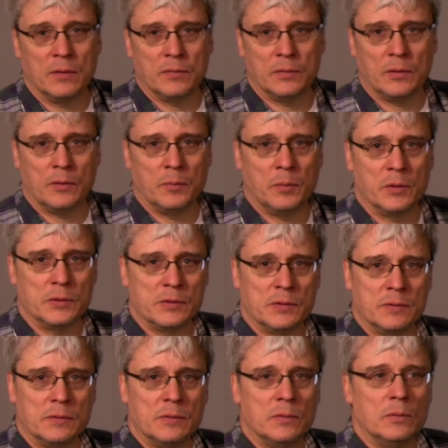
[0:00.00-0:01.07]
you have another
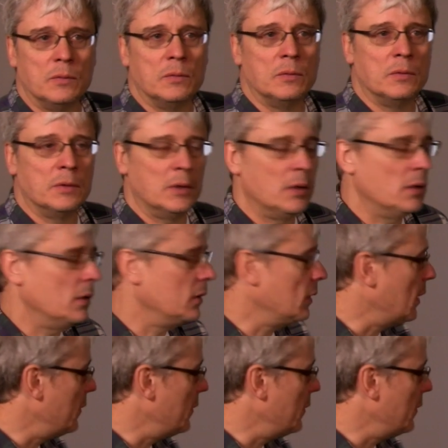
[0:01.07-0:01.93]
person to uh,